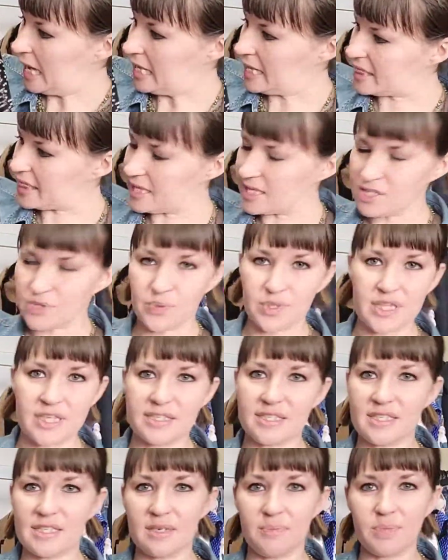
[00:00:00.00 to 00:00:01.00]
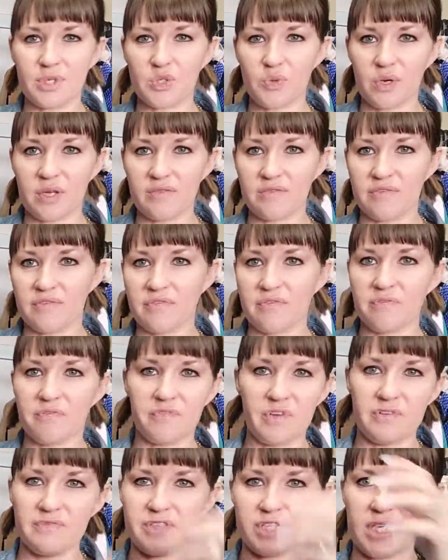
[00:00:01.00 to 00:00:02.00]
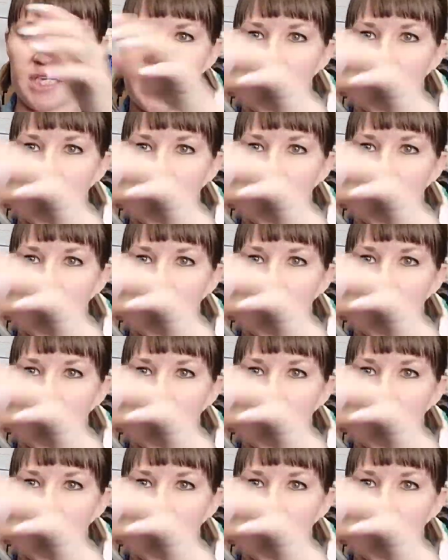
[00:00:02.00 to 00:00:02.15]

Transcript: Things were listed between $50 and